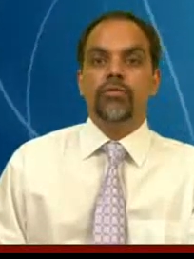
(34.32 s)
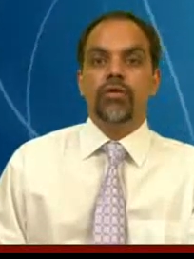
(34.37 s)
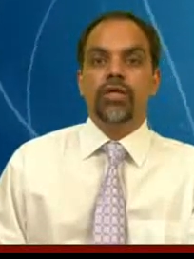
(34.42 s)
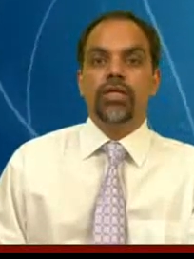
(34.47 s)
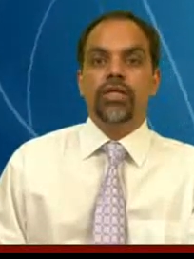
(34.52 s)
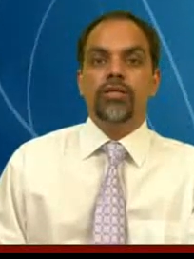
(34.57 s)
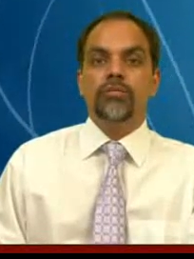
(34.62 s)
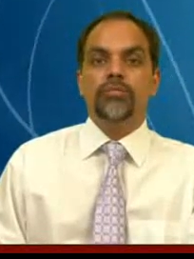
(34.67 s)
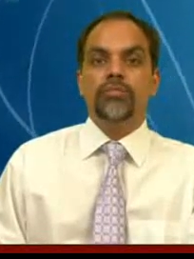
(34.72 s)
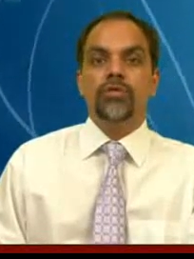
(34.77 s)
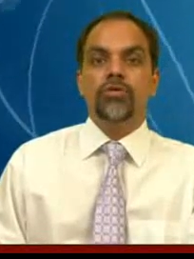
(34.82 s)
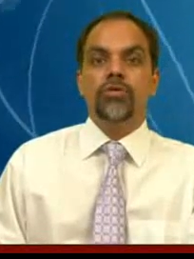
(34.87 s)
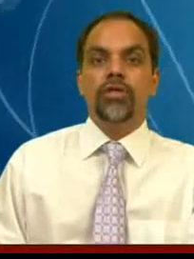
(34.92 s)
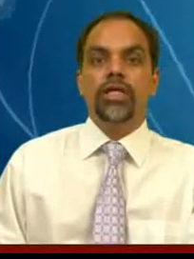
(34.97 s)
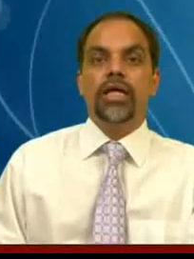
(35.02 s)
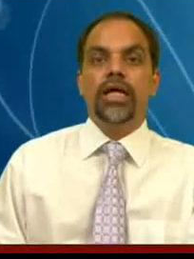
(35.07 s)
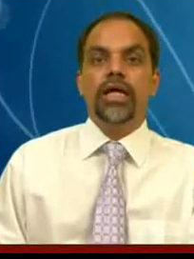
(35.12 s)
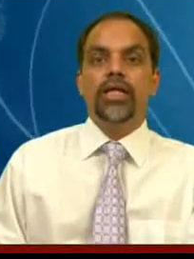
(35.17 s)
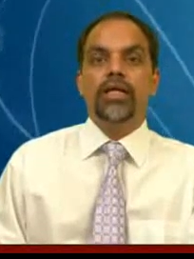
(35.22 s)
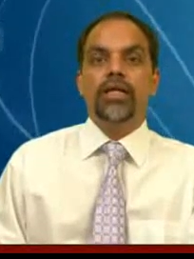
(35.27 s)
quantum
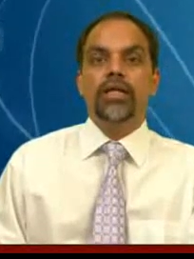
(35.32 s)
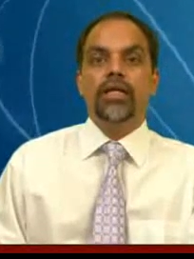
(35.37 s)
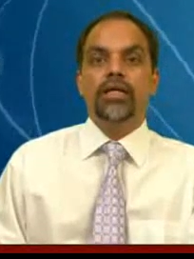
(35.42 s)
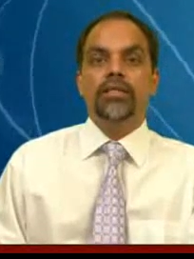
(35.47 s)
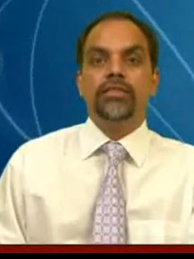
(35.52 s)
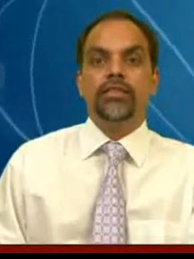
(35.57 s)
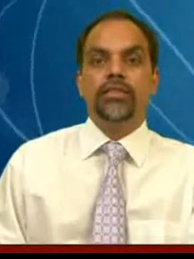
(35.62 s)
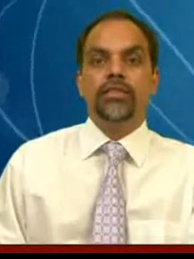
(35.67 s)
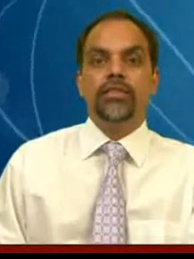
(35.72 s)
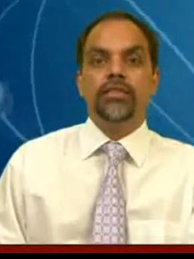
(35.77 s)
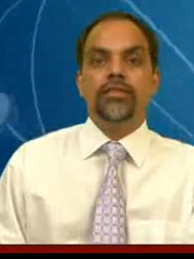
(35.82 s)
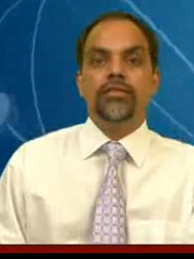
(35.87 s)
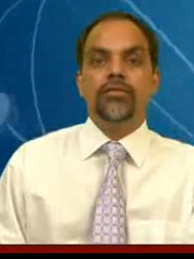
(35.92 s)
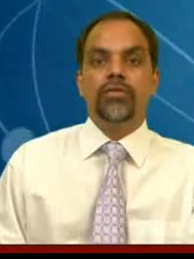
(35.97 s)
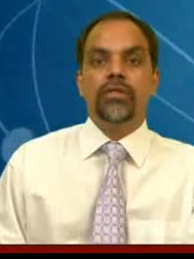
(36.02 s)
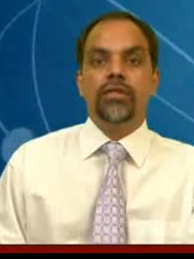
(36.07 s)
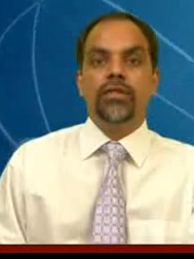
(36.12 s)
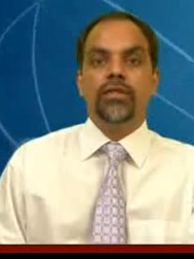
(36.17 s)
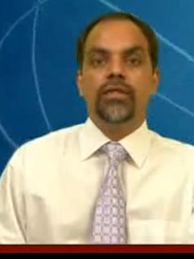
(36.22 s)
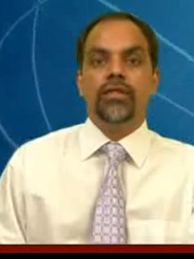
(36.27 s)
theory and classical
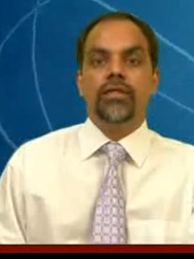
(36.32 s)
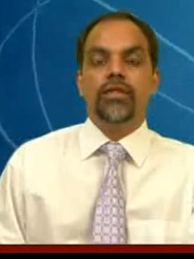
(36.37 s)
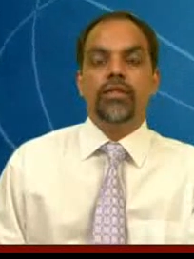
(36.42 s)
theory,